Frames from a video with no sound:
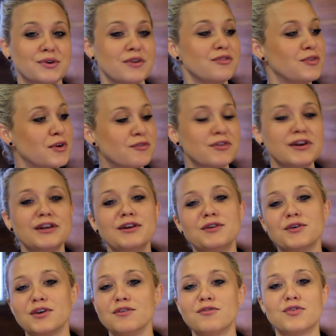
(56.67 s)
So if you're really
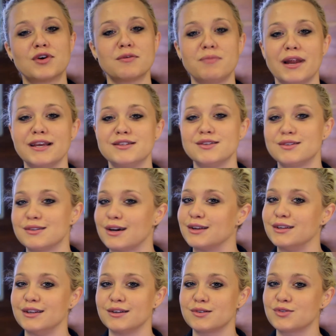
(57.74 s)
looking for a place to
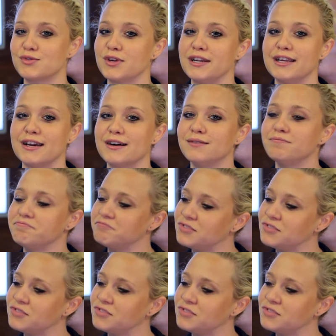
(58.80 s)
study in Australia,